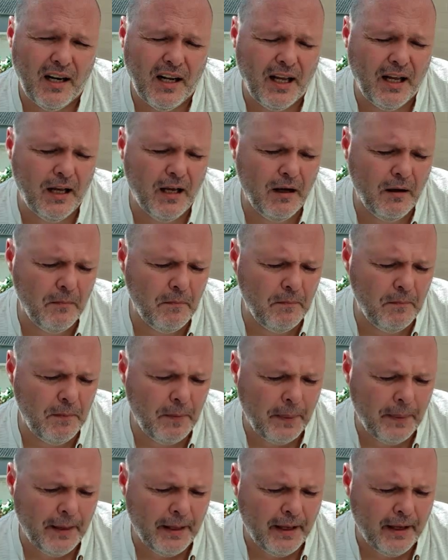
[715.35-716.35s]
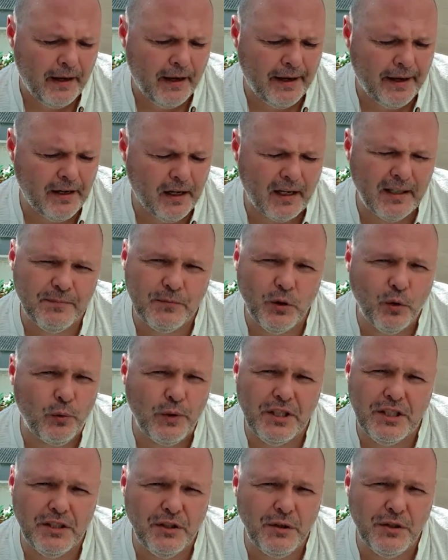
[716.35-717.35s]
And I
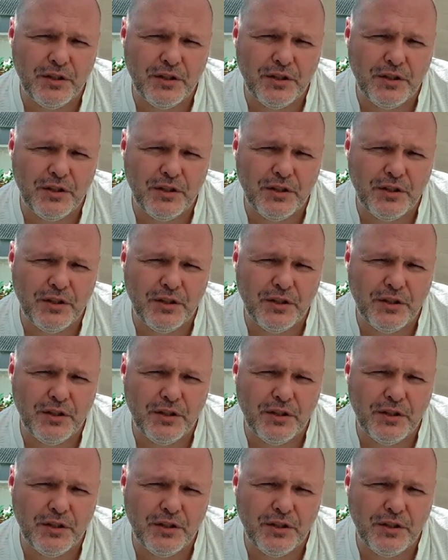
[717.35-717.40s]
always use